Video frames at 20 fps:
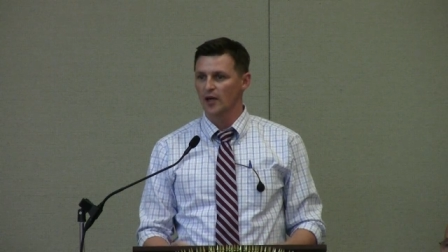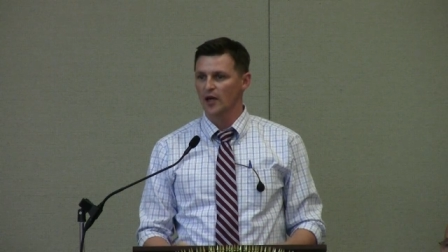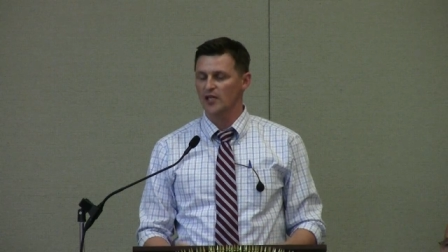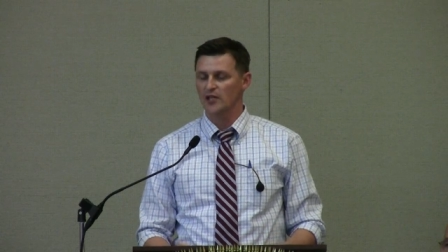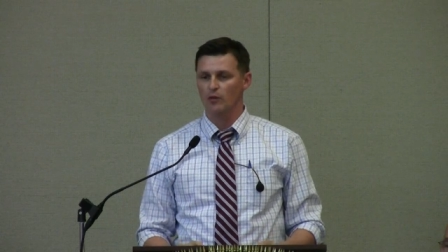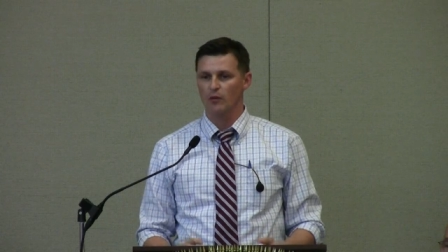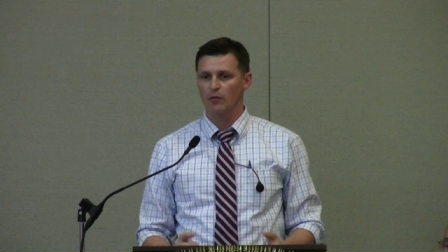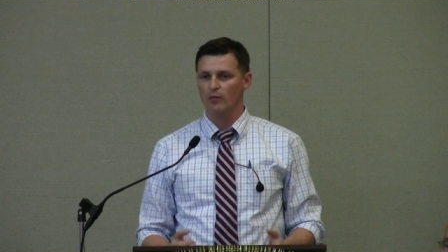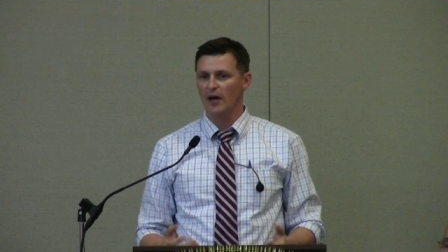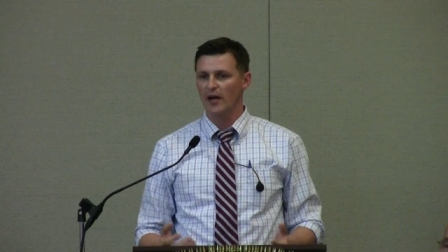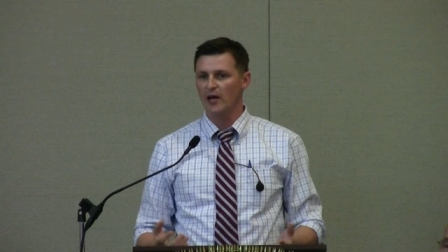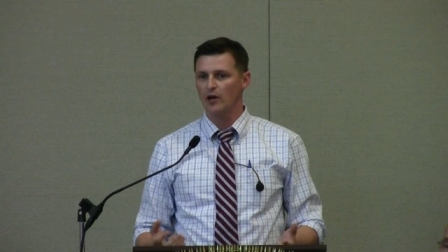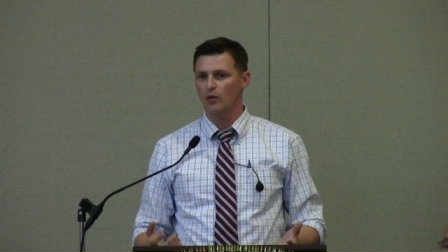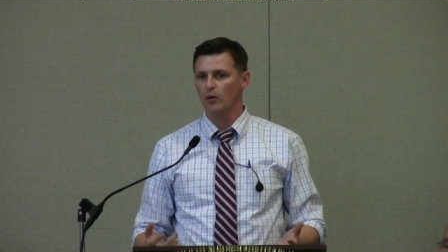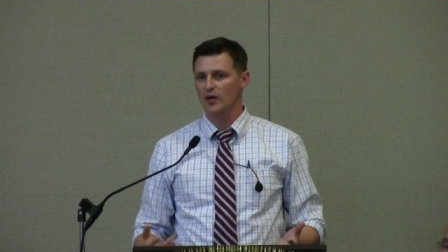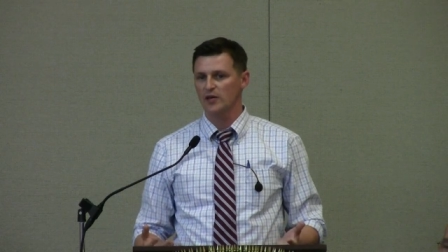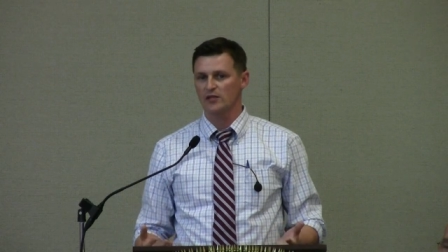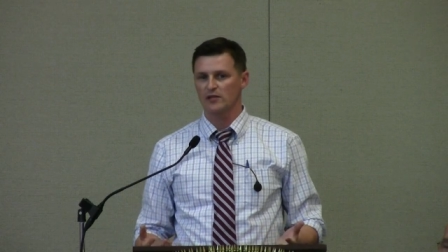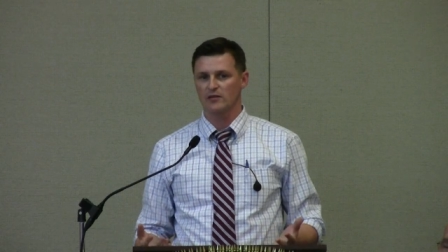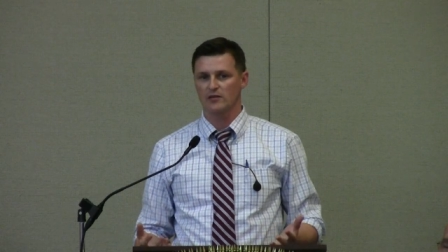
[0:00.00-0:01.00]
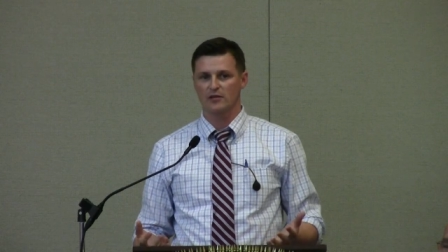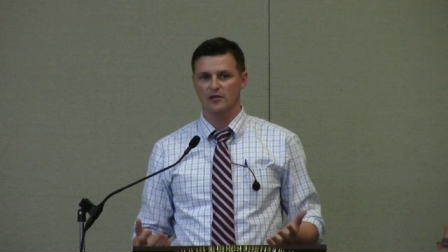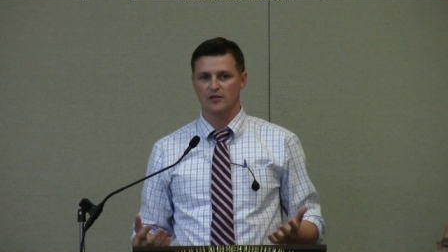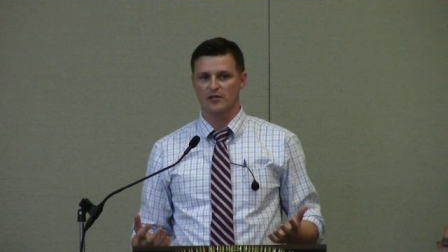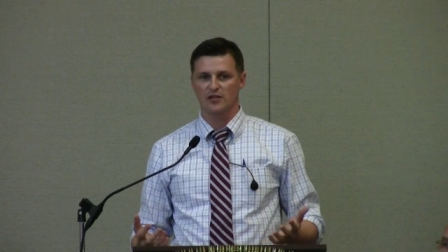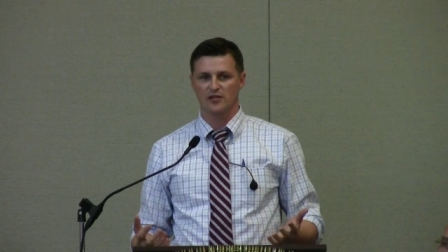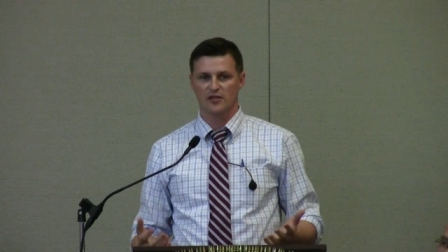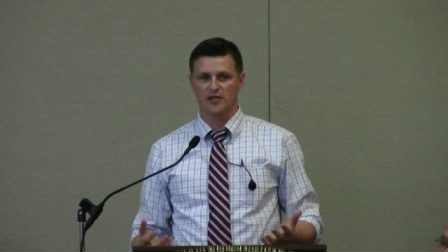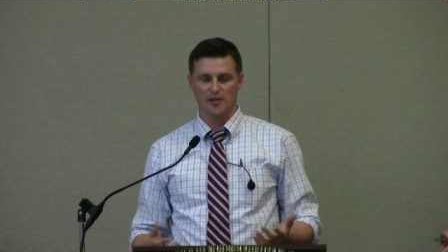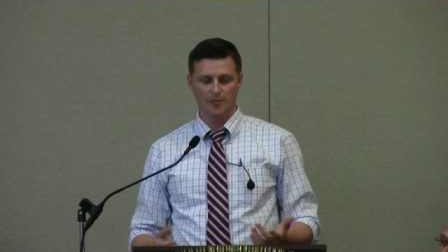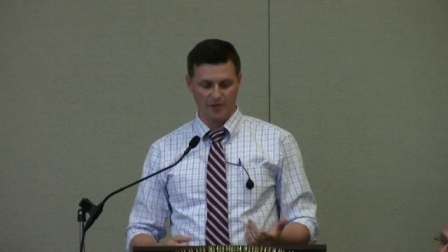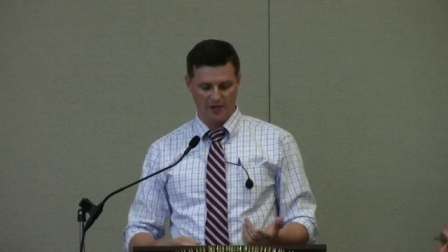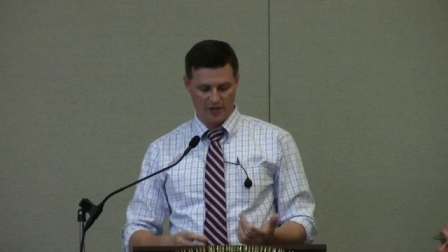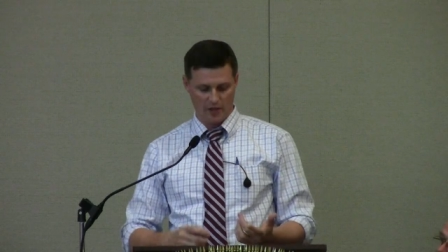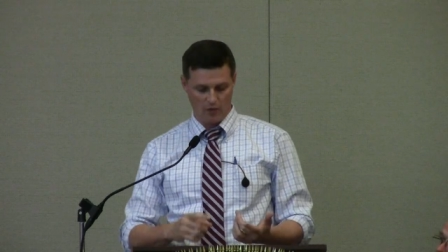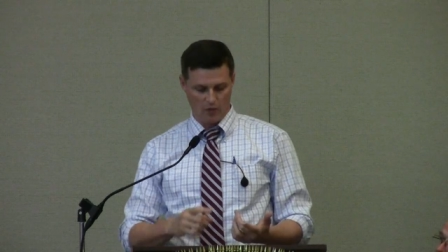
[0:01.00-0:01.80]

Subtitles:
I said, well, my questions are just simply,